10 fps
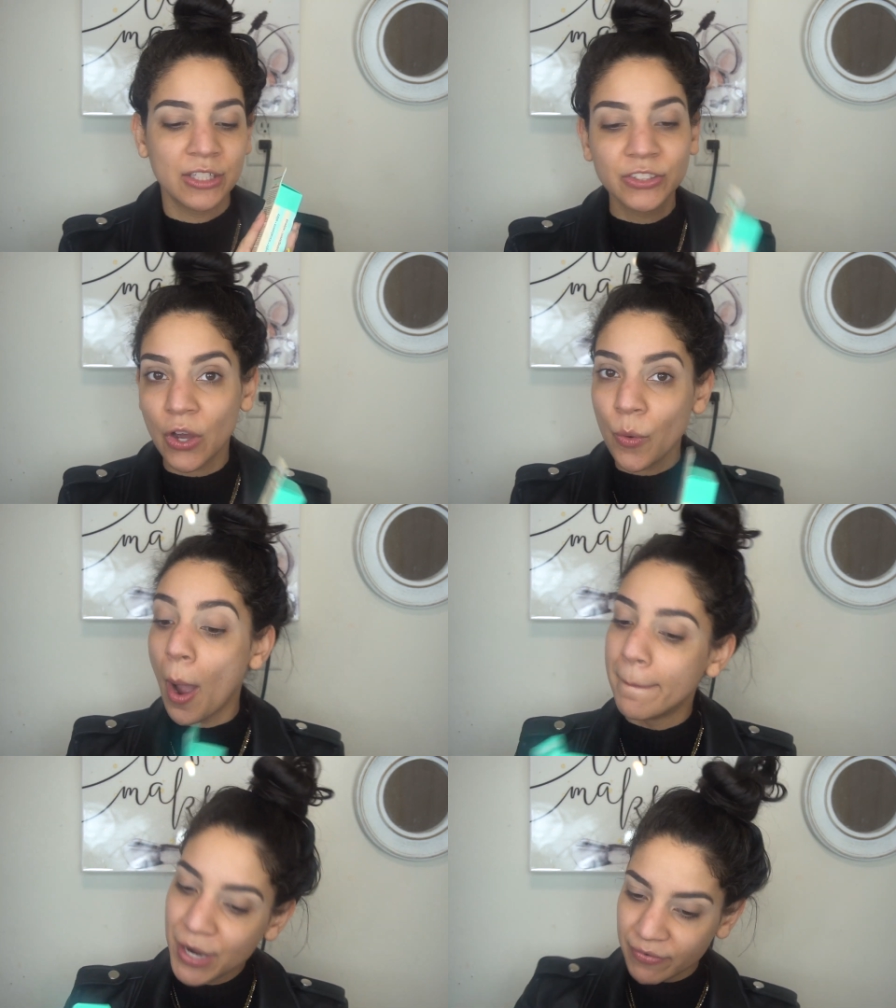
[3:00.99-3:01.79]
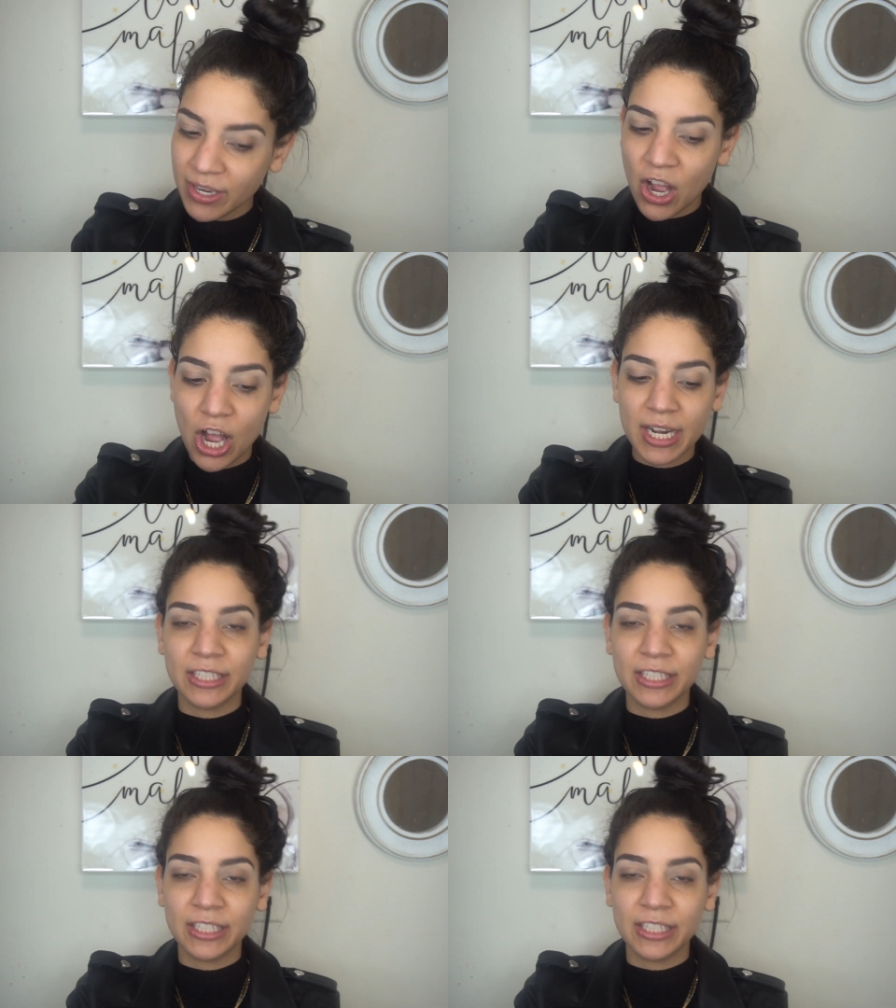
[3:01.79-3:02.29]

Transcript: So moving on,